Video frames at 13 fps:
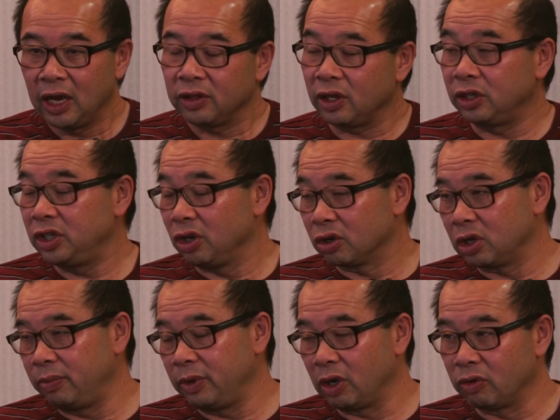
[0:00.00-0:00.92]
that deer
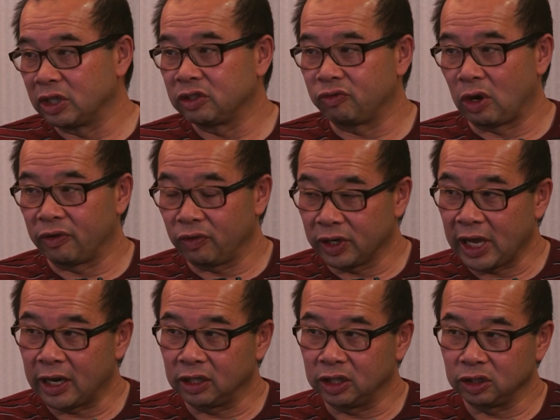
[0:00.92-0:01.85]
could be a reservoir for
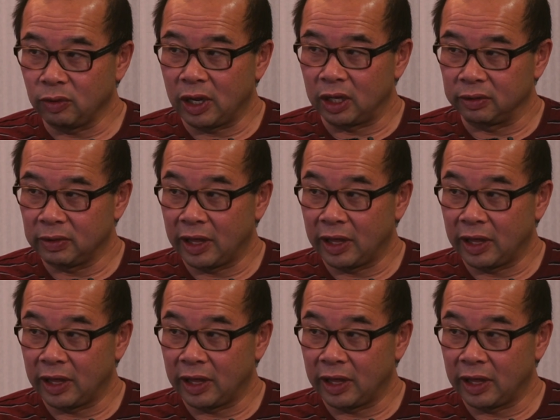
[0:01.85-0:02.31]
cattle as well.